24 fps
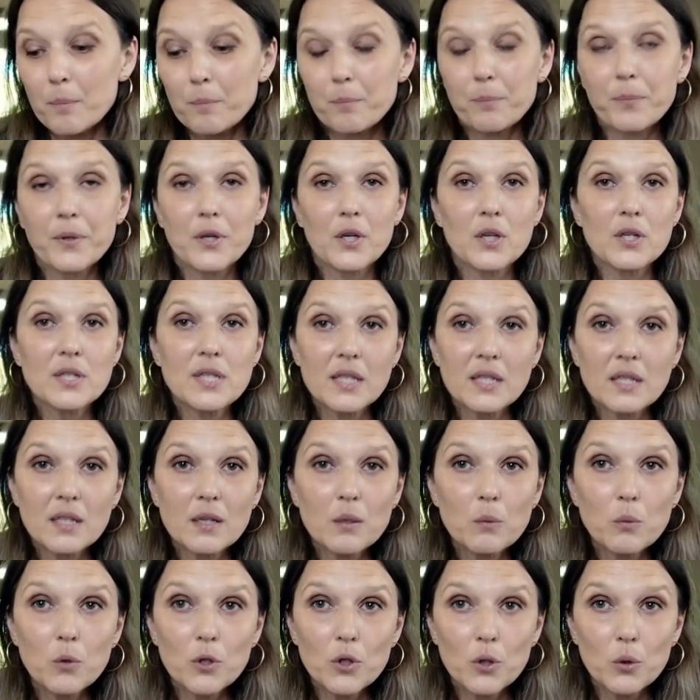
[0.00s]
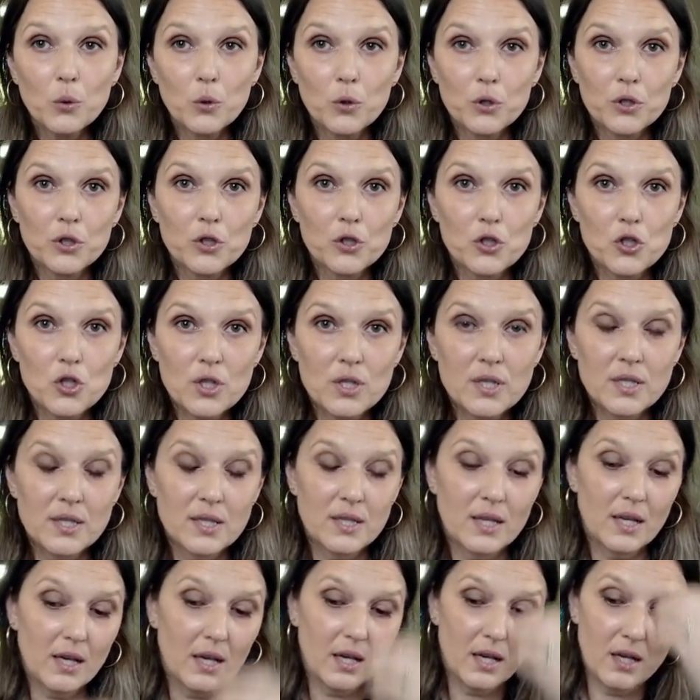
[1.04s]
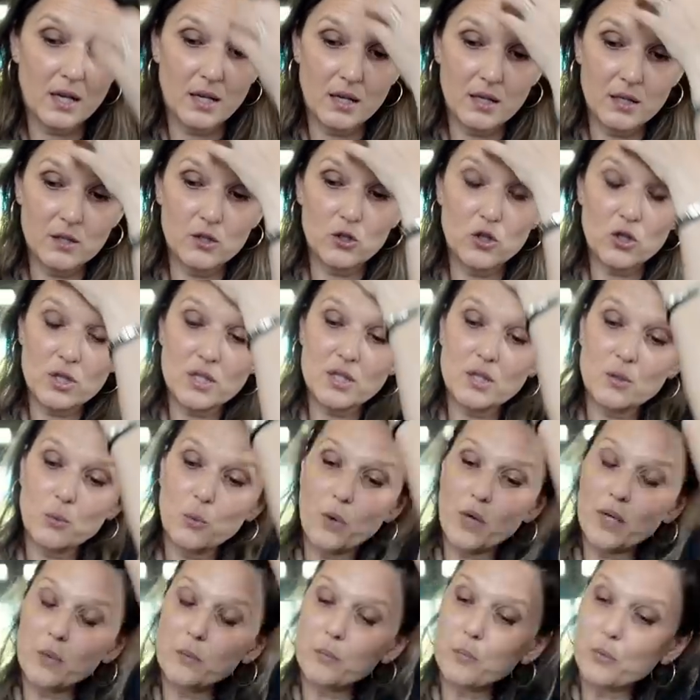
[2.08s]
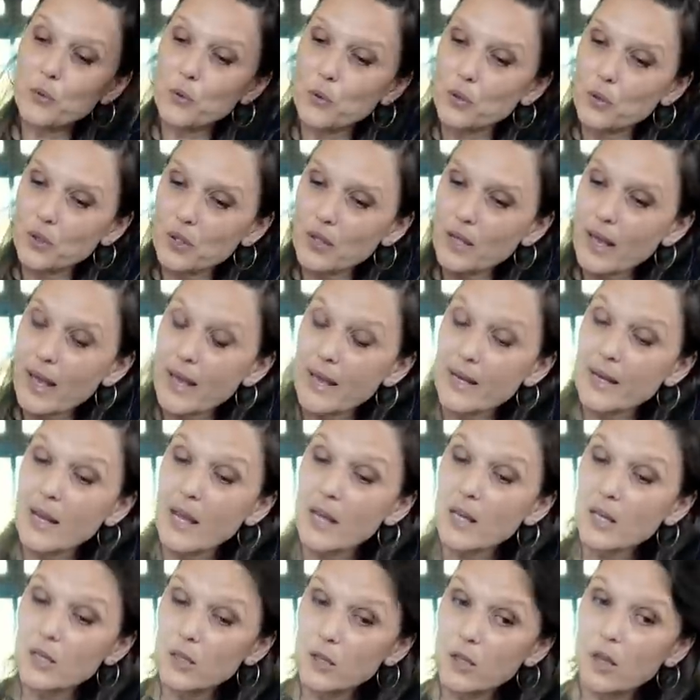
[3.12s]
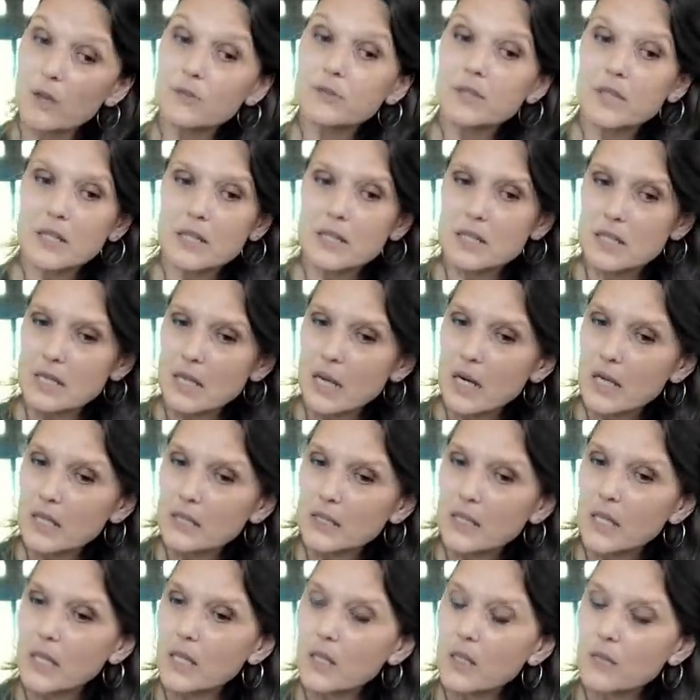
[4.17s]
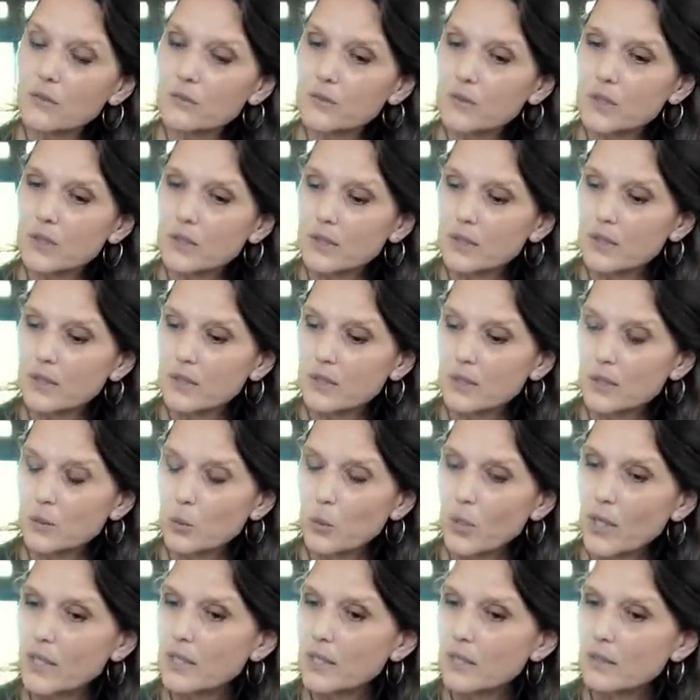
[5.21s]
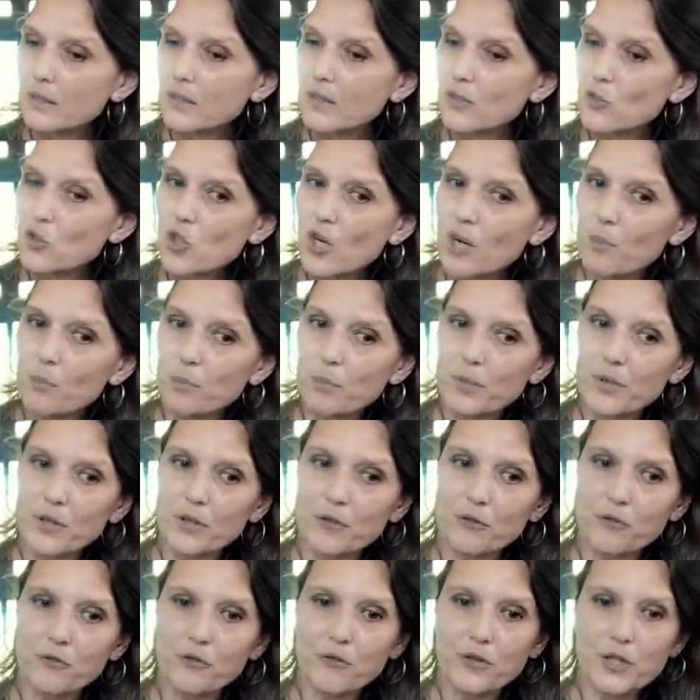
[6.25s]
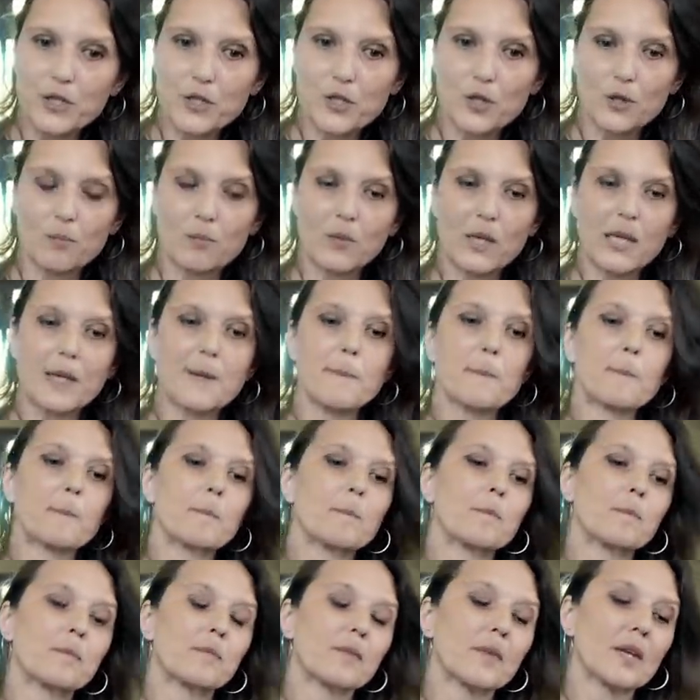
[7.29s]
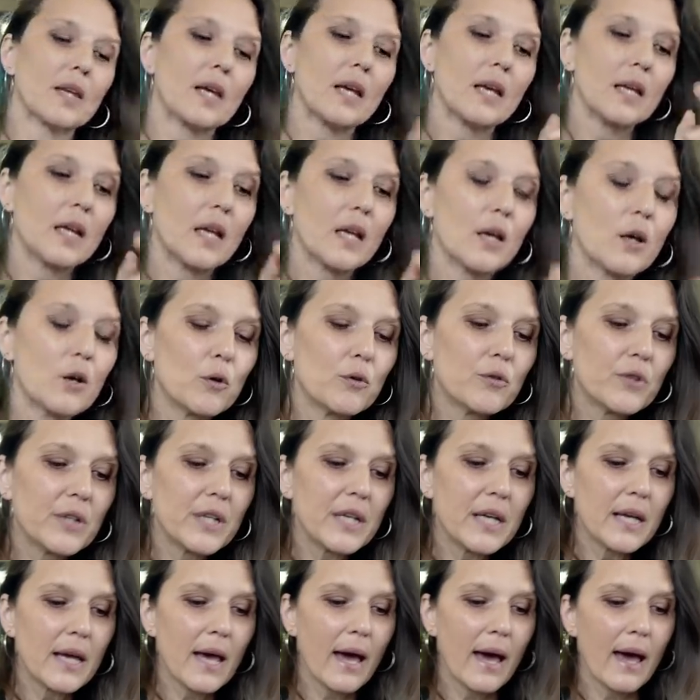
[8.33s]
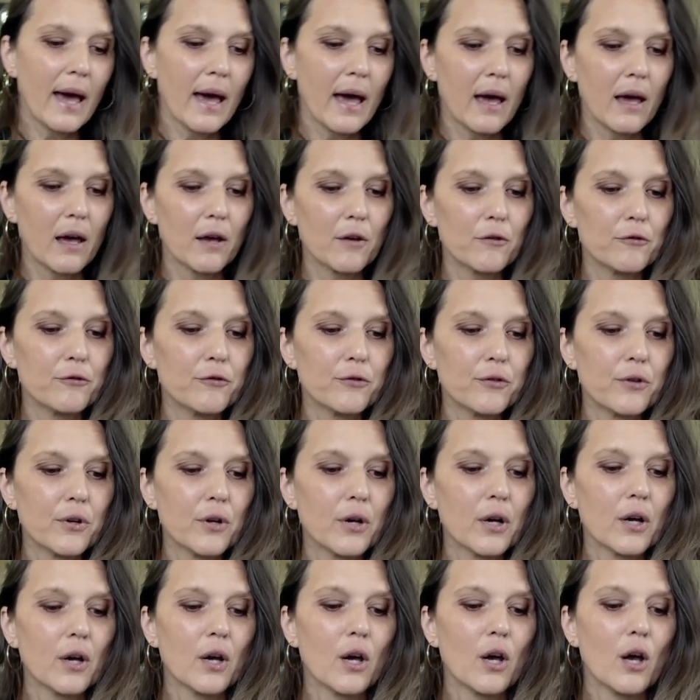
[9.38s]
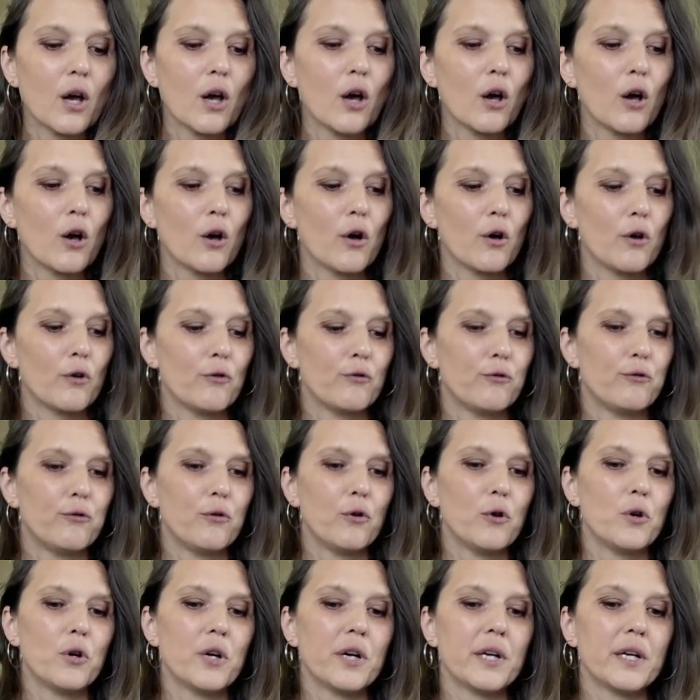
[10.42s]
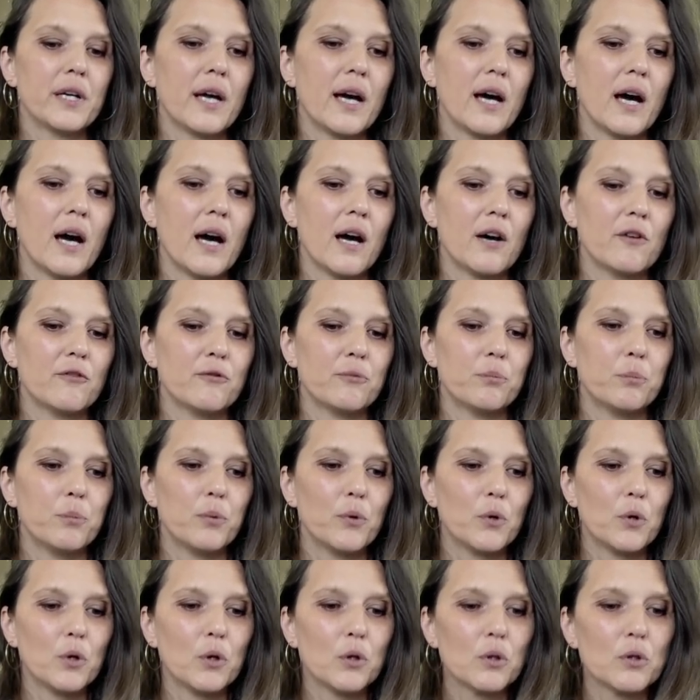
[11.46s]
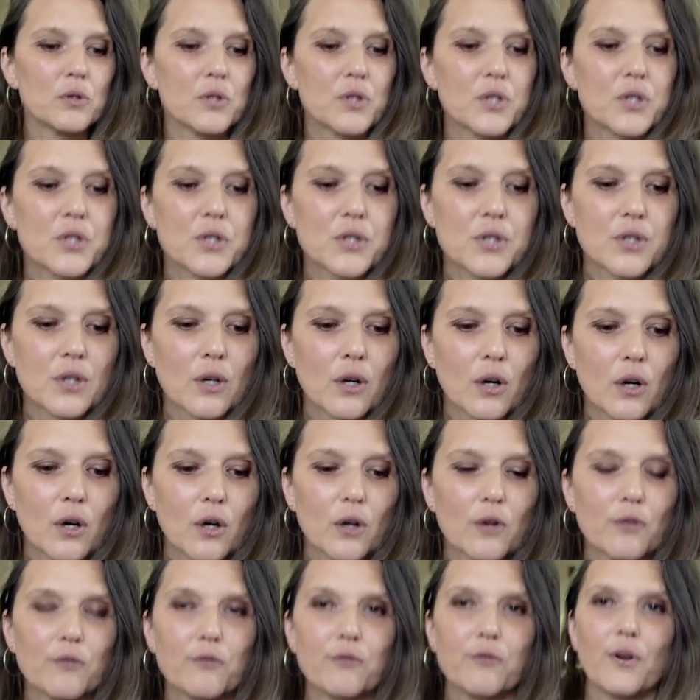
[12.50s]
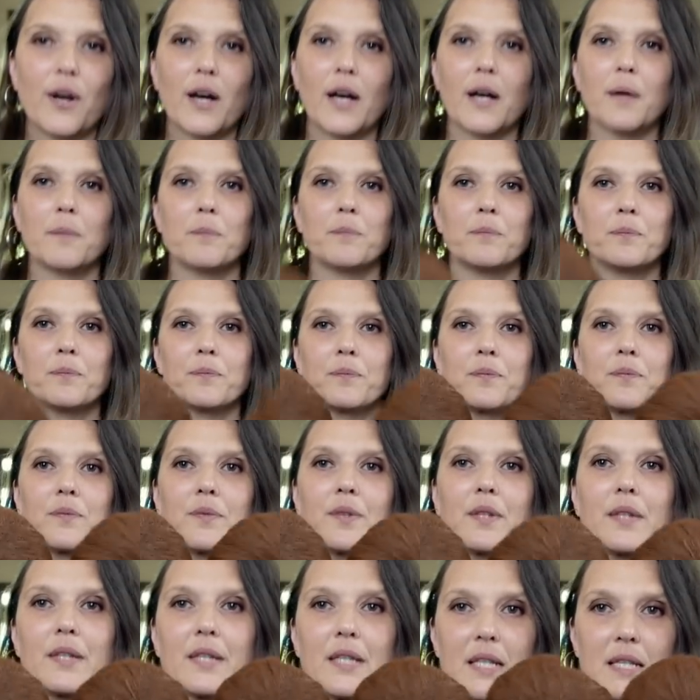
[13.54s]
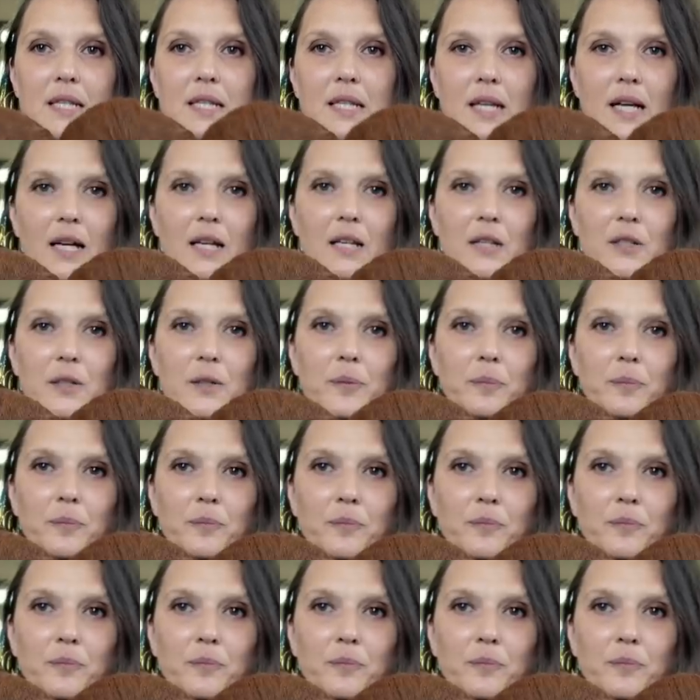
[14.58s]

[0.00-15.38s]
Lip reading: because I didn't want to order just one ball, and I love this yarn, I love the way that this jumper fits on me, and I already have 4.5 balls of this color,